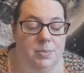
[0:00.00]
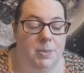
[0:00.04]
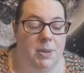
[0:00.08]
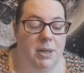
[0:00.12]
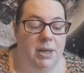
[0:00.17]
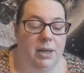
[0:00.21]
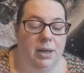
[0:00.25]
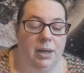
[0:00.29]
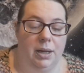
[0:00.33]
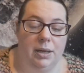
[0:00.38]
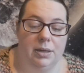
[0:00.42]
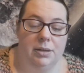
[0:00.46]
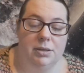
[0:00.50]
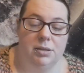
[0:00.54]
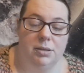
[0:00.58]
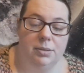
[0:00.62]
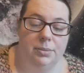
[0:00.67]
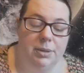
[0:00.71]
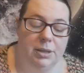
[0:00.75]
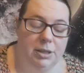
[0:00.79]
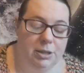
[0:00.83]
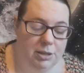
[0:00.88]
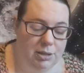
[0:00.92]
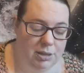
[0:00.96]
my
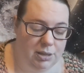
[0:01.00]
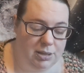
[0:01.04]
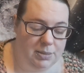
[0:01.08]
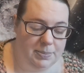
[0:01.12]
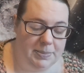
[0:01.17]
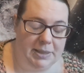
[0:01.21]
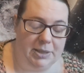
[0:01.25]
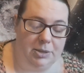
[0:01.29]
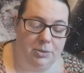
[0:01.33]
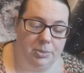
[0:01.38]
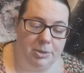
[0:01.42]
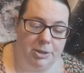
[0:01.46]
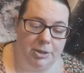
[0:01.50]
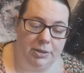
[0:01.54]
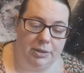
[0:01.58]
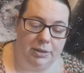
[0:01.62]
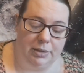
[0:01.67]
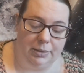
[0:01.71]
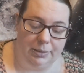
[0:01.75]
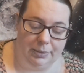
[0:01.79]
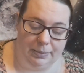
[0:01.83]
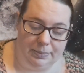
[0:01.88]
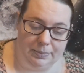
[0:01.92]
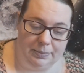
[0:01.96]
intuition spell
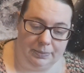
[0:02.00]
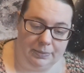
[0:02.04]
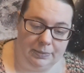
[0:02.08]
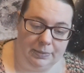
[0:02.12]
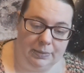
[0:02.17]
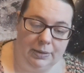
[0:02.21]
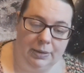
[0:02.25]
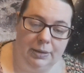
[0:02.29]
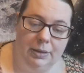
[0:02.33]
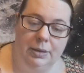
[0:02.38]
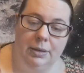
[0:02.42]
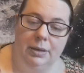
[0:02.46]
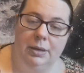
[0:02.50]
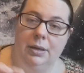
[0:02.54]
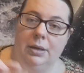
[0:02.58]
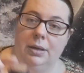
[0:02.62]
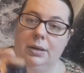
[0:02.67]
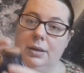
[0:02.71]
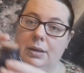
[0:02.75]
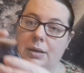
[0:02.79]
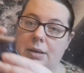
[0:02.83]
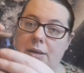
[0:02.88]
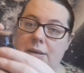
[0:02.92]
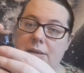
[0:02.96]
bottle.
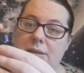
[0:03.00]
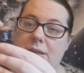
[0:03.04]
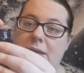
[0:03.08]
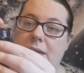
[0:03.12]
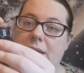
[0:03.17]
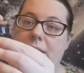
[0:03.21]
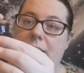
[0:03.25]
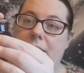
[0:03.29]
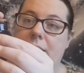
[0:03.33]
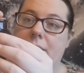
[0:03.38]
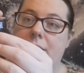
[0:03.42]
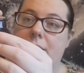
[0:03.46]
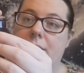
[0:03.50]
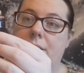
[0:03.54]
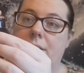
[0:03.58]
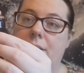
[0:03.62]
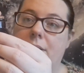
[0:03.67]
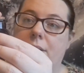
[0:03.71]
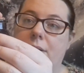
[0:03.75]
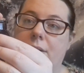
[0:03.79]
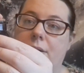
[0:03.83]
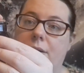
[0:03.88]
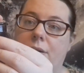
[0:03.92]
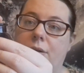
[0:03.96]
And again,
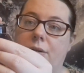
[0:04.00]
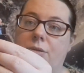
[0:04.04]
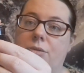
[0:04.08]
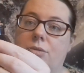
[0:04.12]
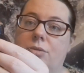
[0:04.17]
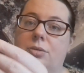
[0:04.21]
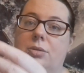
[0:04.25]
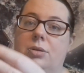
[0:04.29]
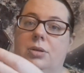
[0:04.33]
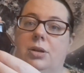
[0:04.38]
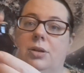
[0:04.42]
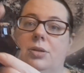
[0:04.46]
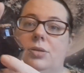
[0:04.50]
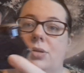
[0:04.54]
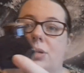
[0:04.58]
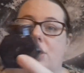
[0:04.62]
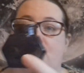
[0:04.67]
cork goes